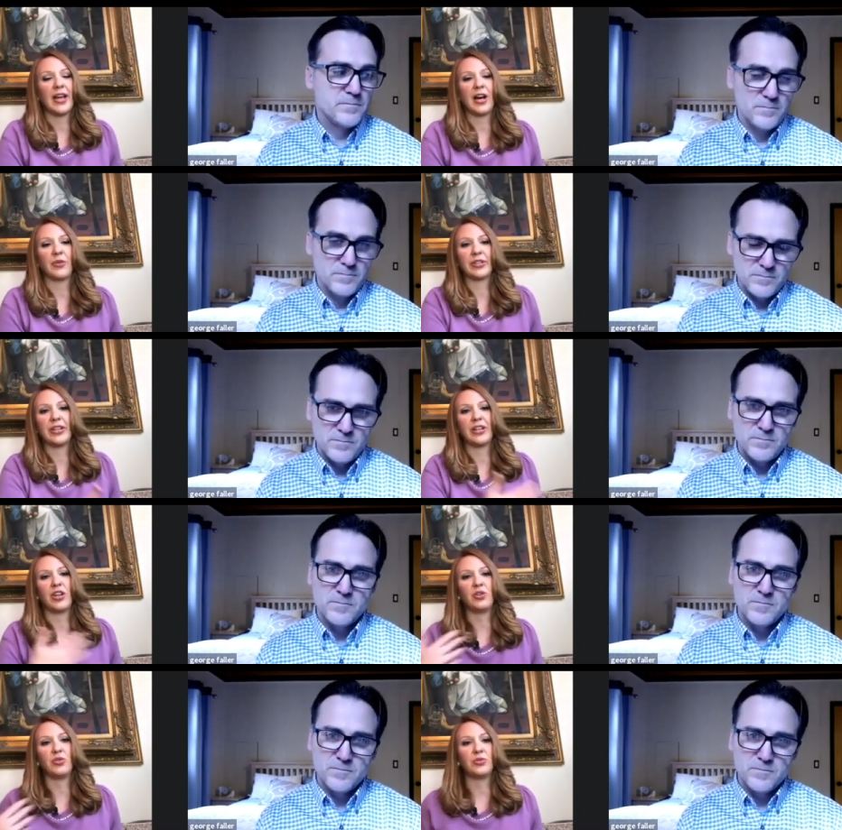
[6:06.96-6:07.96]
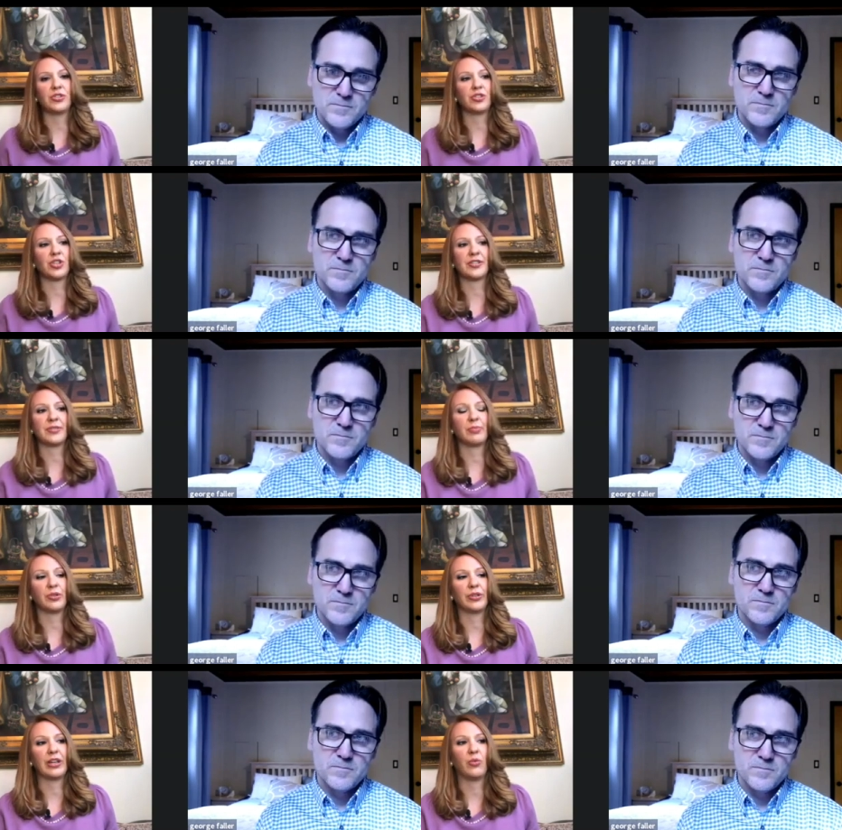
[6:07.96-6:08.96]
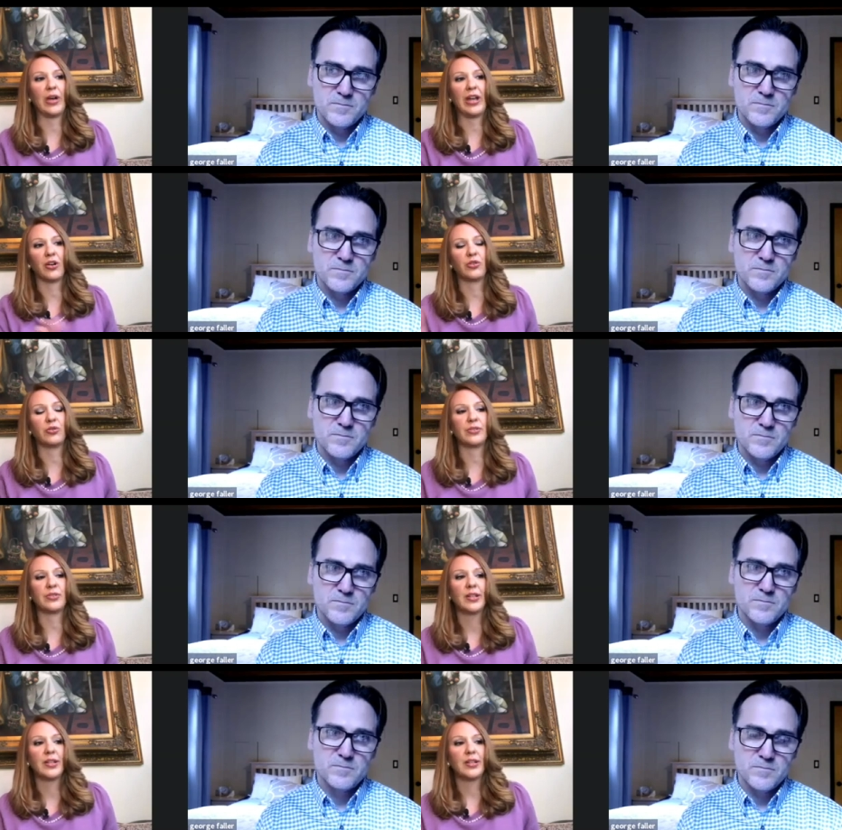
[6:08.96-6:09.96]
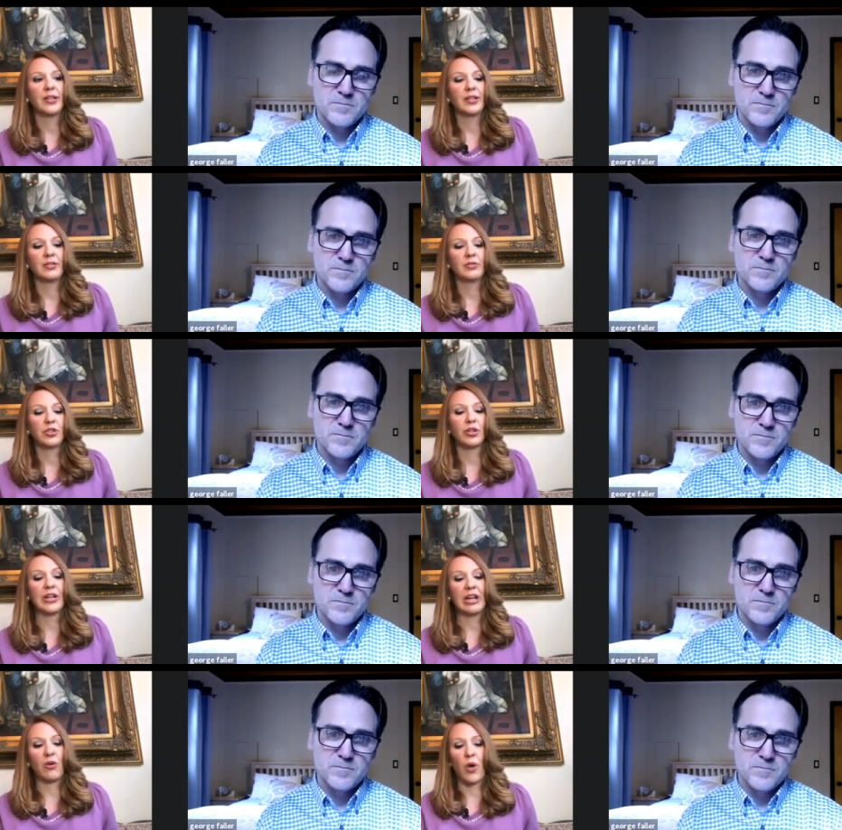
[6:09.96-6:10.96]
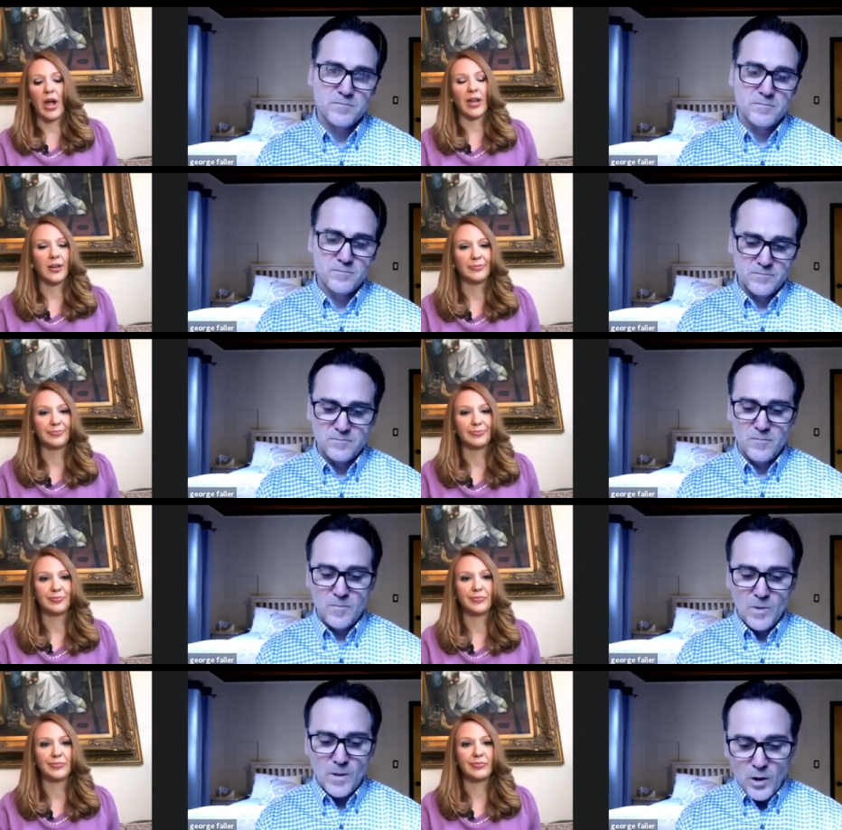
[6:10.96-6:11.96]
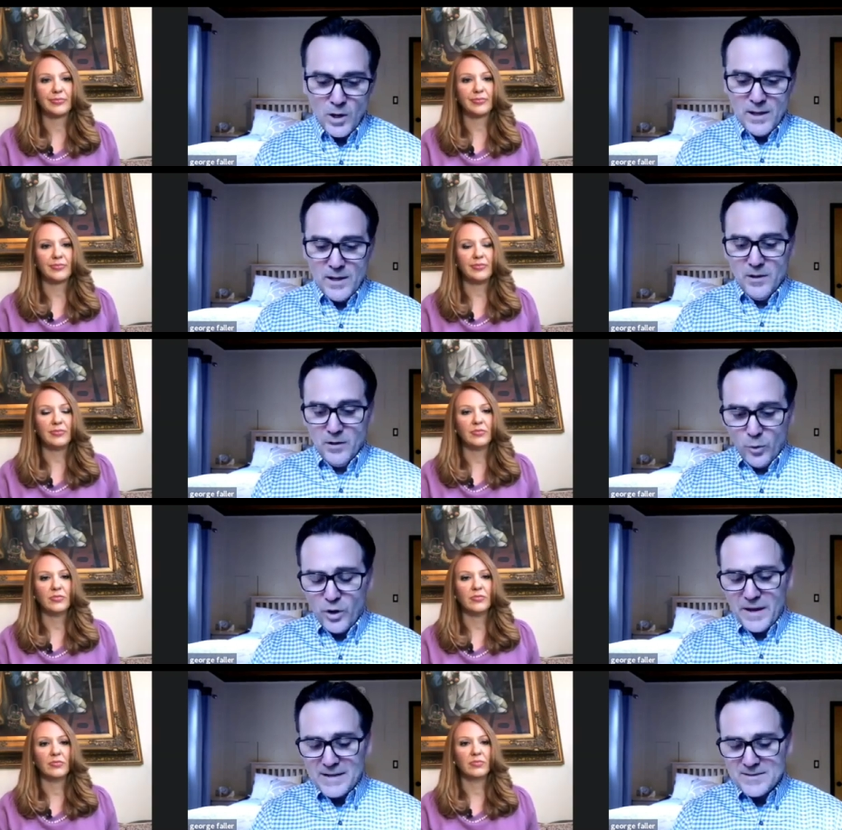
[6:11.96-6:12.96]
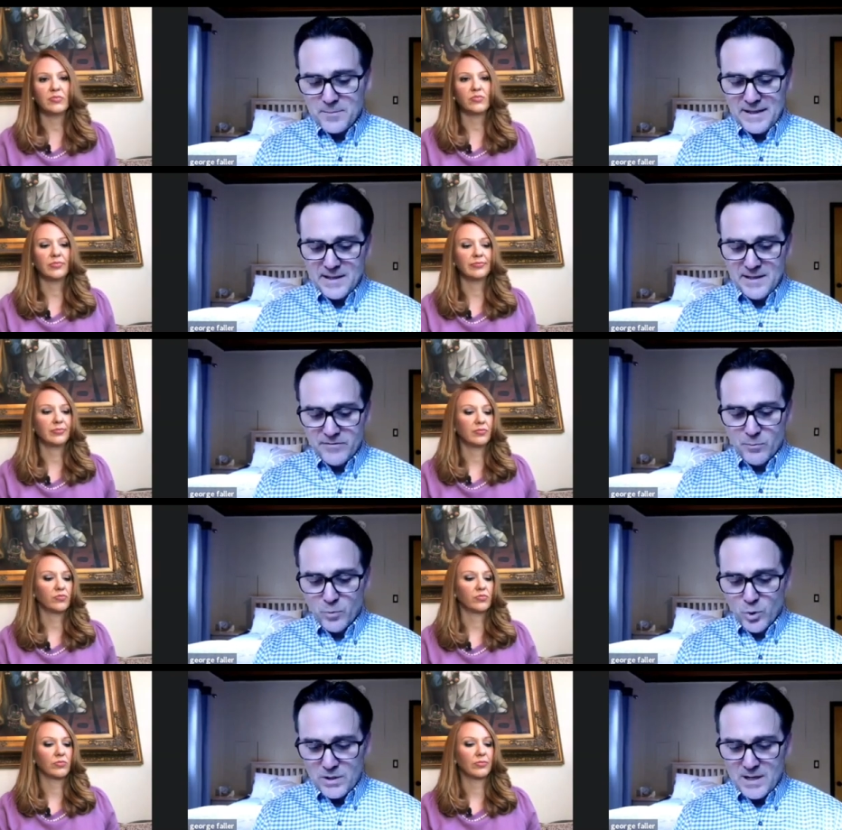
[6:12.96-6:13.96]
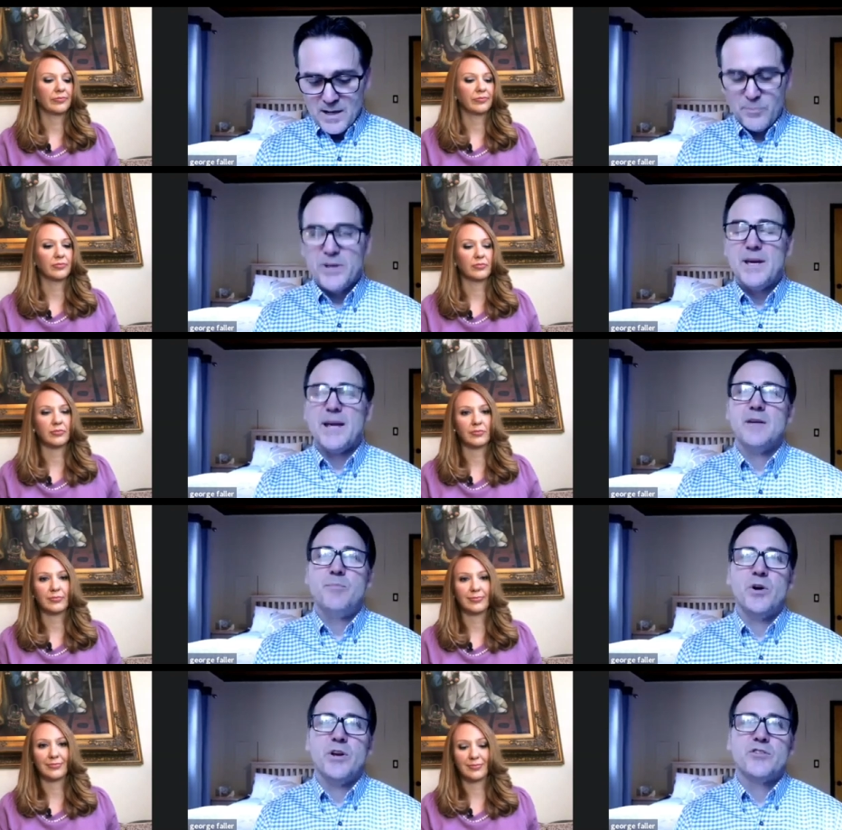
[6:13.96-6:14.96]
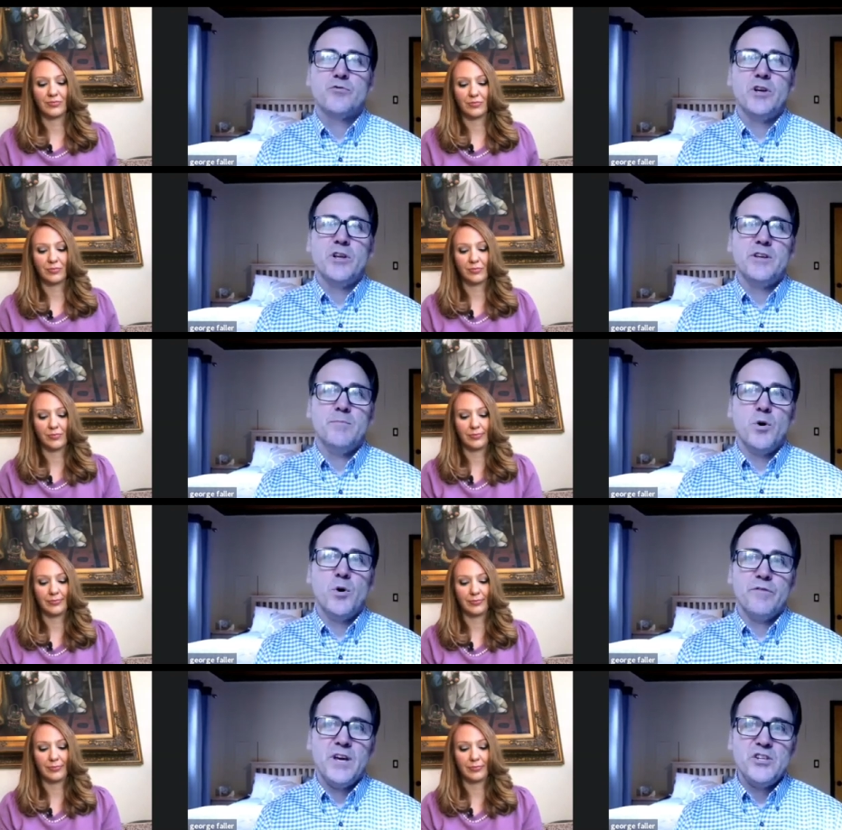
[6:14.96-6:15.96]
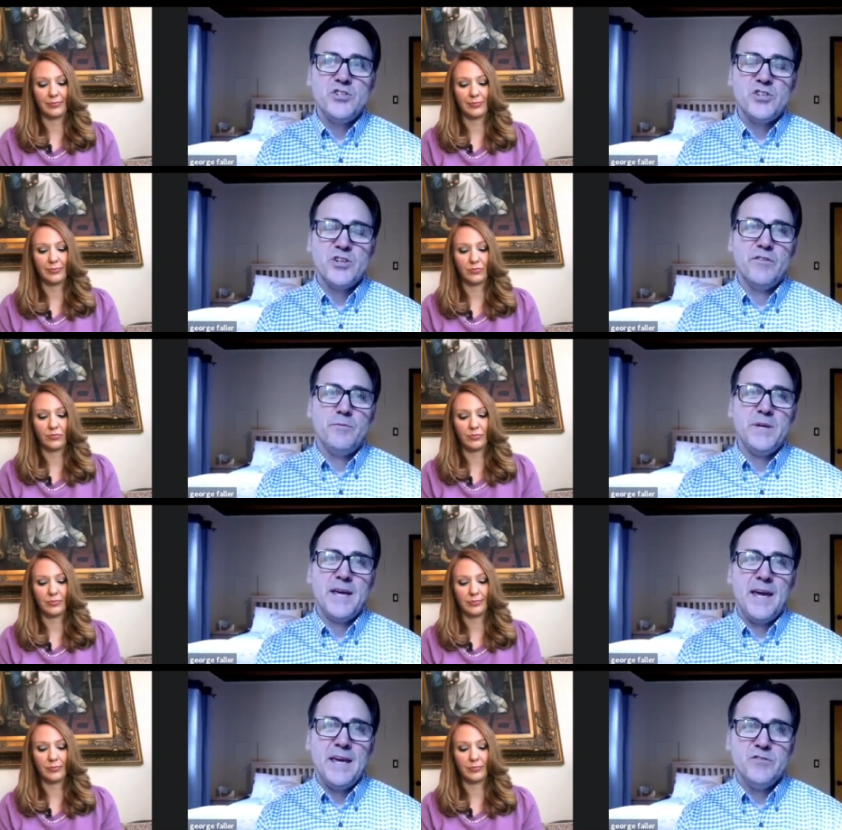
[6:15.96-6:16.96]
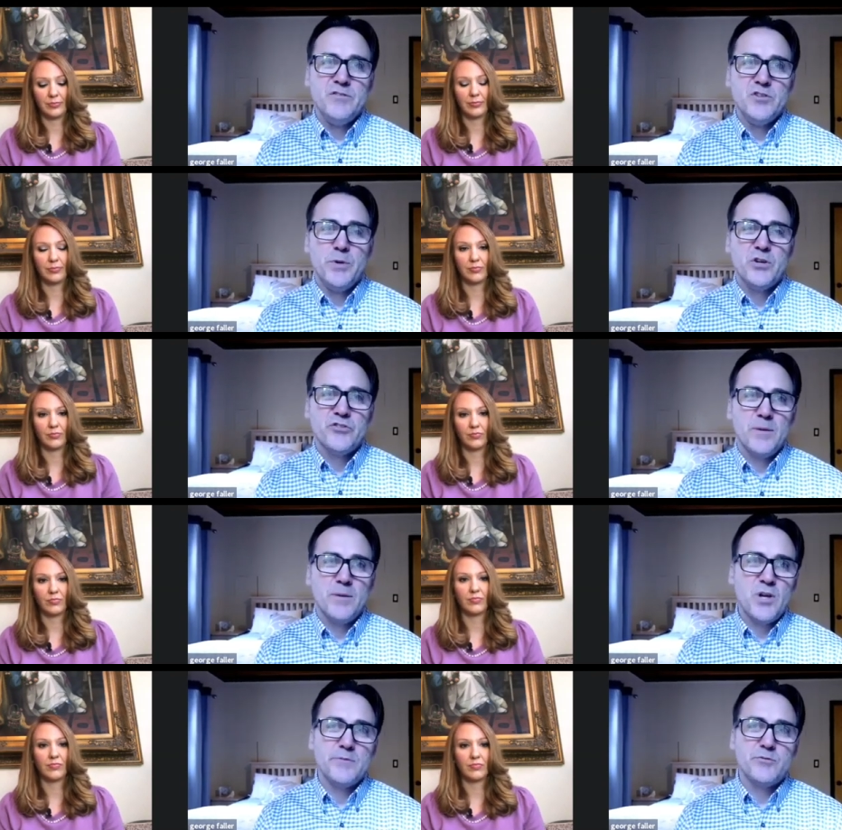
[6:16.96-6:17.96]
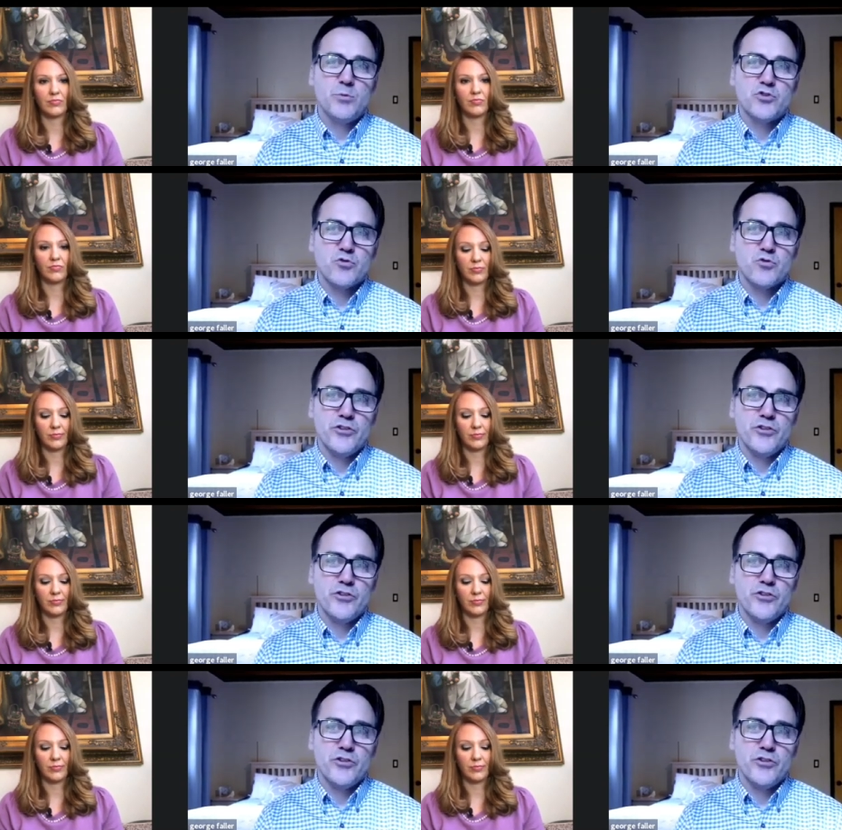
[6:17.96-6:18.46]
Speaker 1: outwardly and who's just pulling away or who's turning away.
Speaker 2: Well, not to make it even more complicated, but it's really the motivation of the behavior because sometimes withdrawers